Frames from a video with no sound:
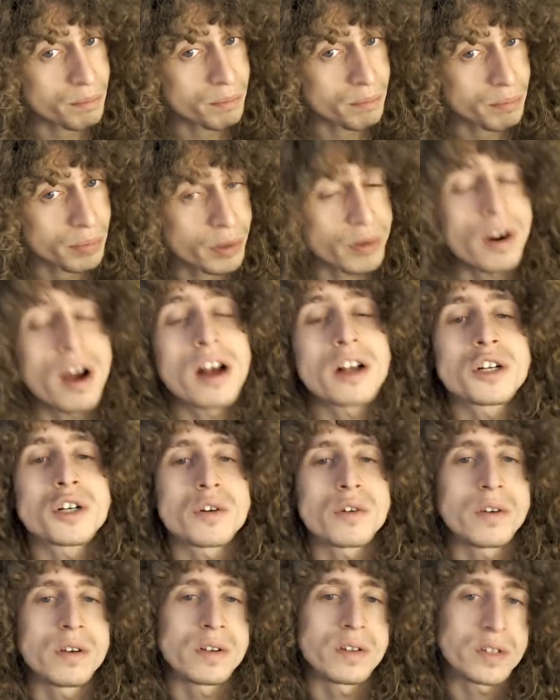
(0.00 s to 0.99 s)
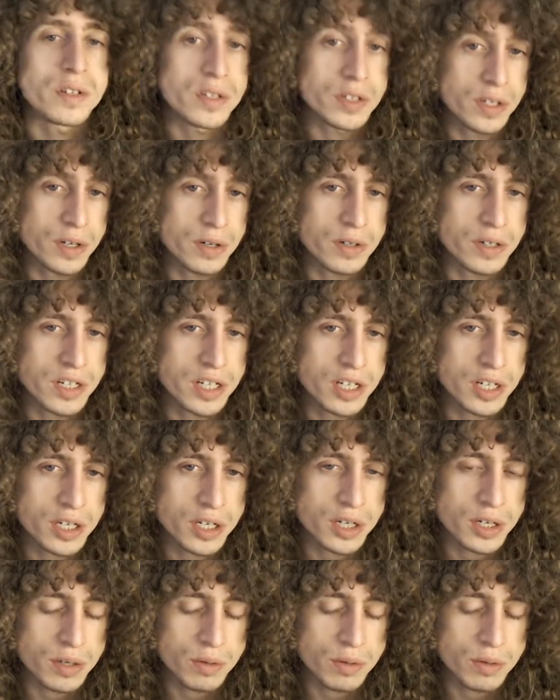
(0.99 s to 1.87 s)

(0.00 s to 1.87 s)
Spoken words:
Parashara's Jyotish,